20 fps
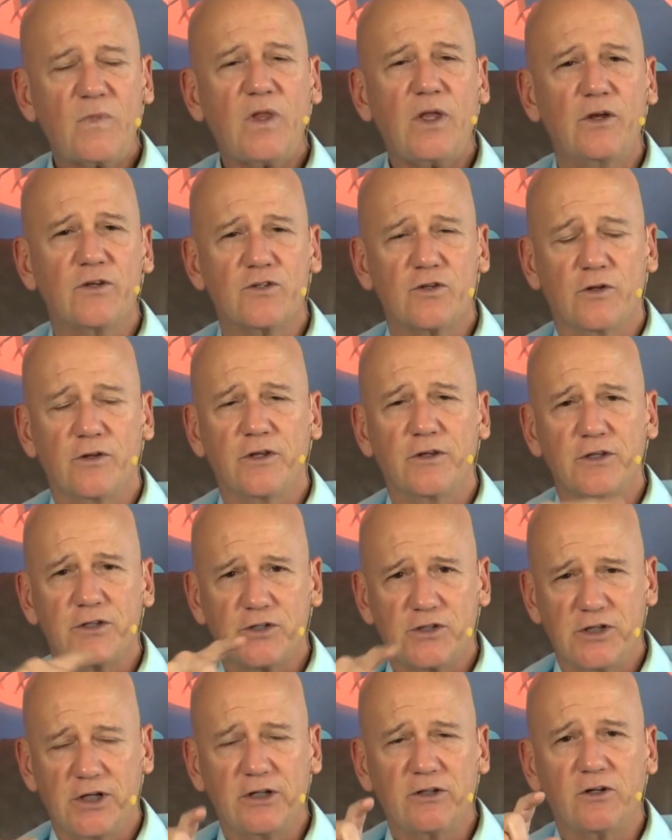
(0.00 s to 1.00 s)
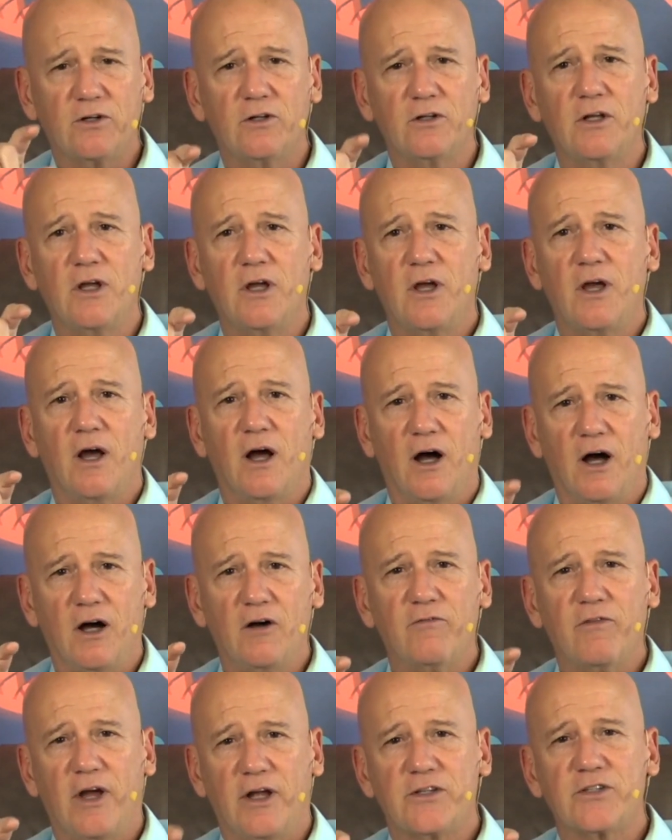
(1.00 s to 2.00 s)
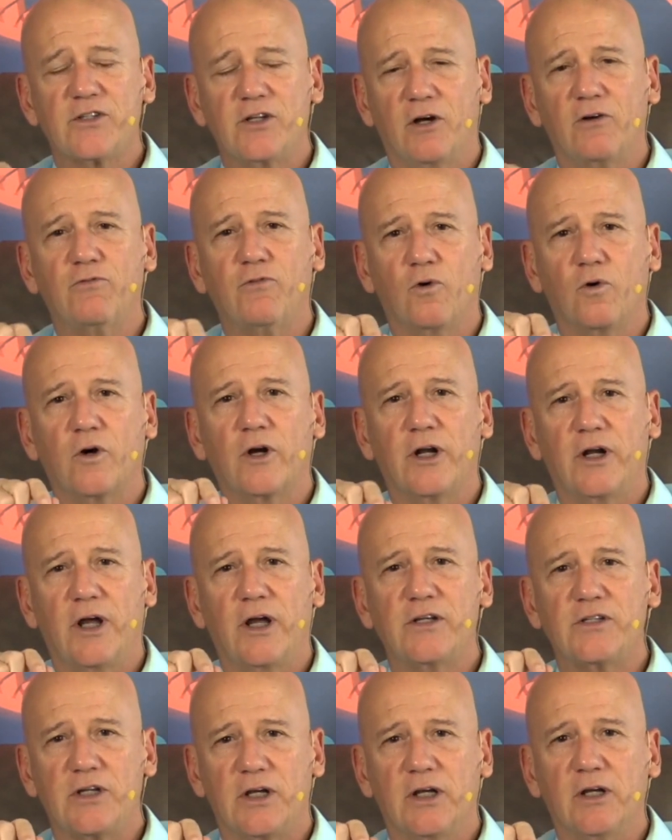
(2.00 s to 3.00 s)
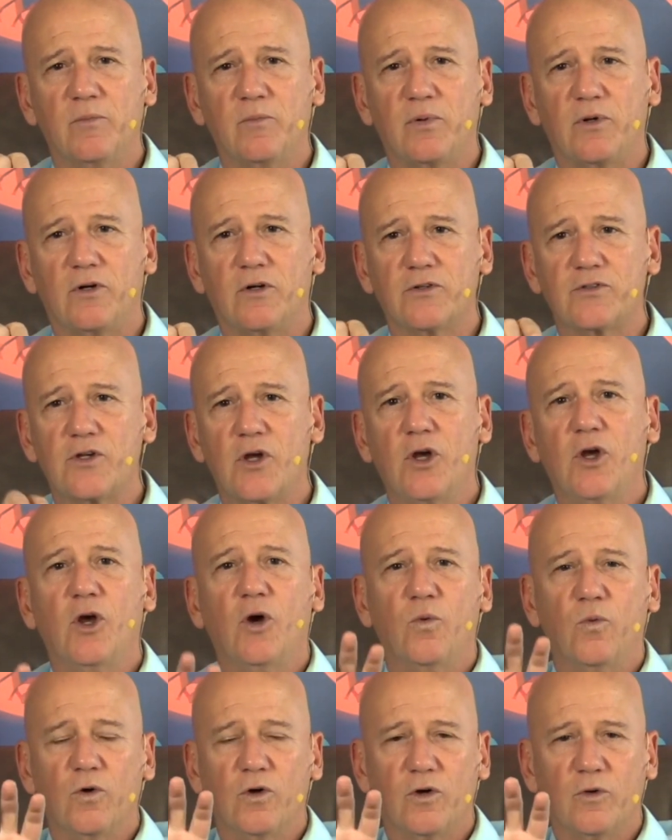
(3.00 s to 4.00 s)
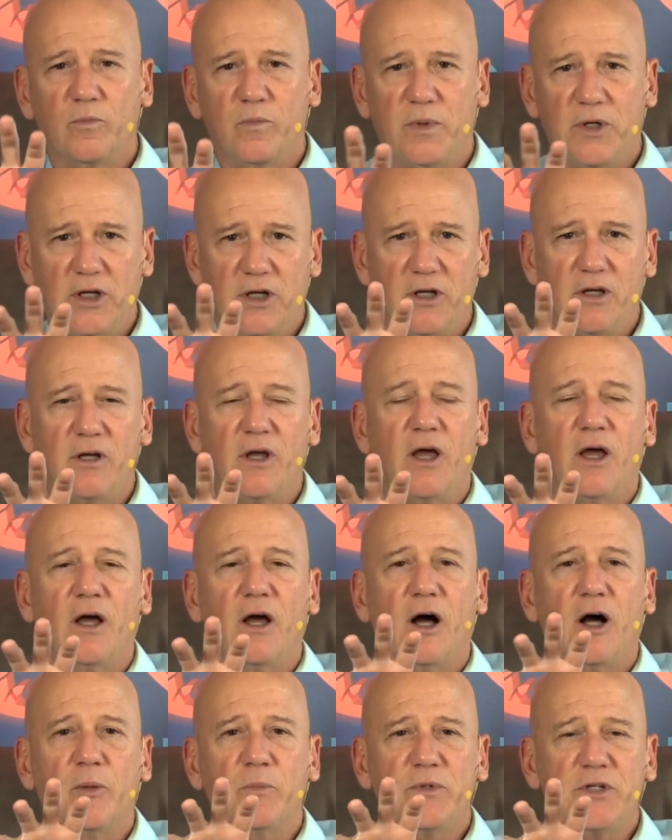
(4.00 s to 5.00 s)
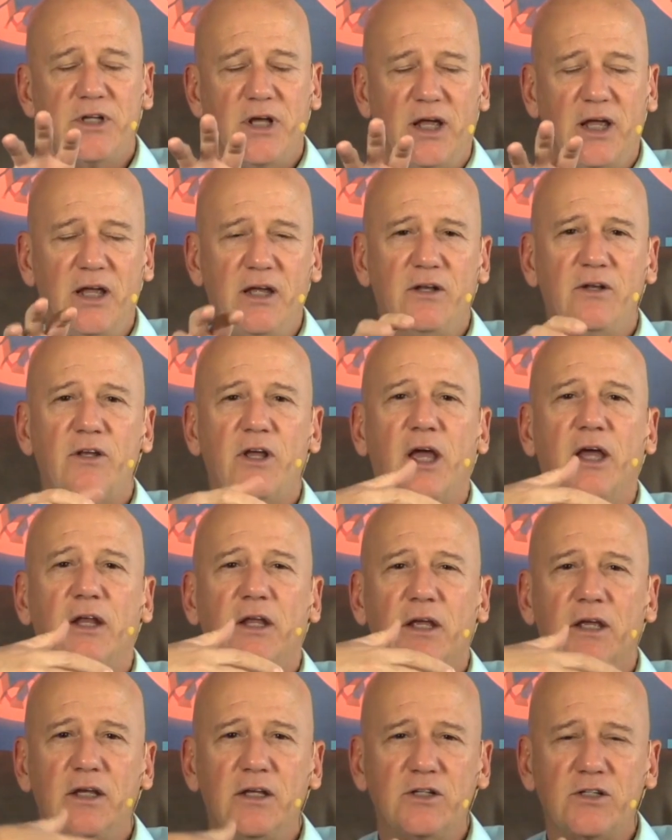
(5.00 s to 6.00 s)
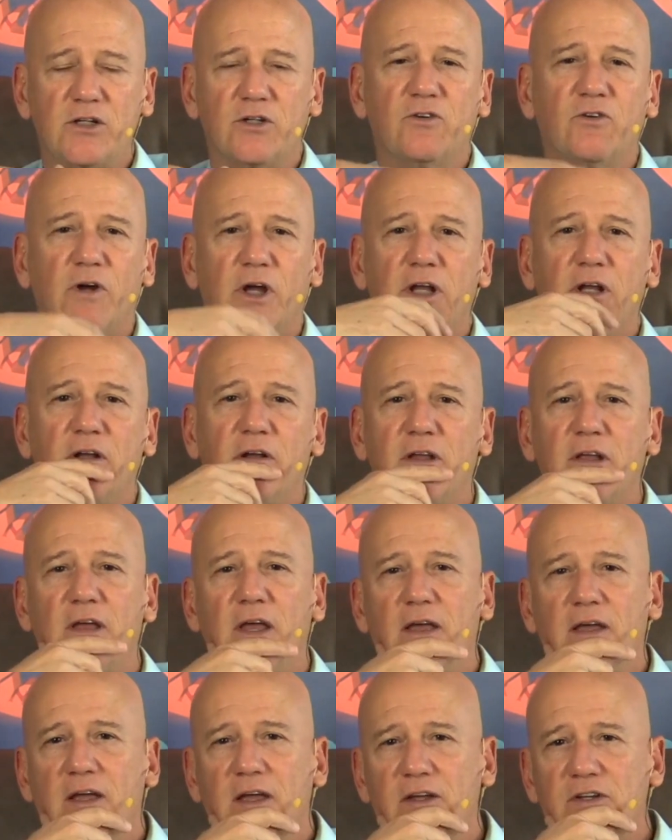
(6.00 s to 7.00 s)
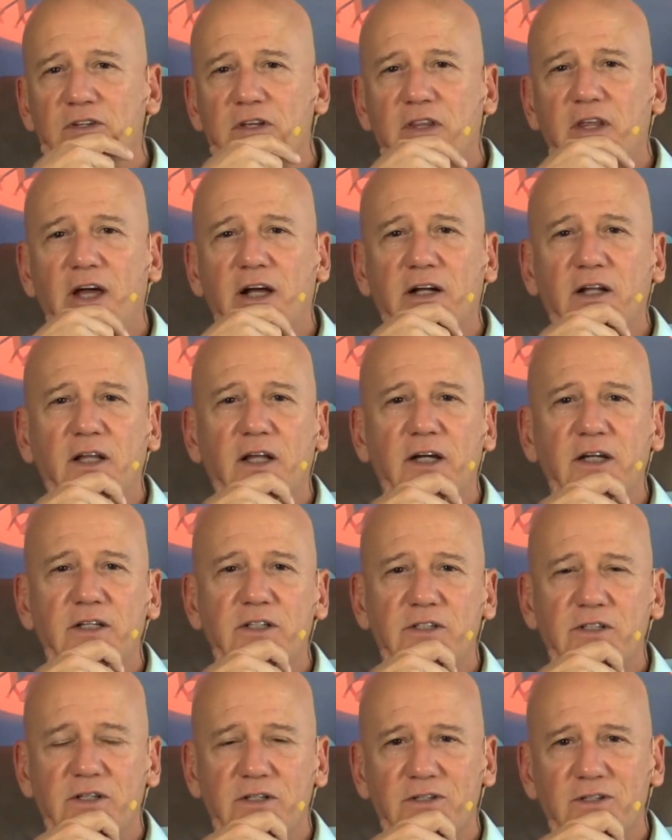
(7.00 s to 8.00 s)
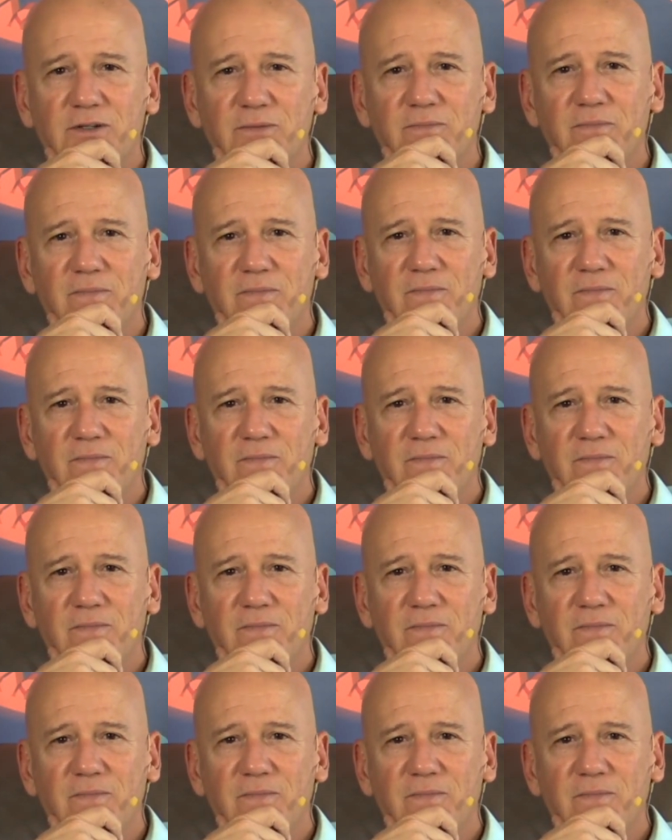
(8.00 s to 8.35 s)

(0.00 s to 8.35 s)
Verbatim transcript: so that the signal of that self-organizing impulse will be obtained and integrated into that client system.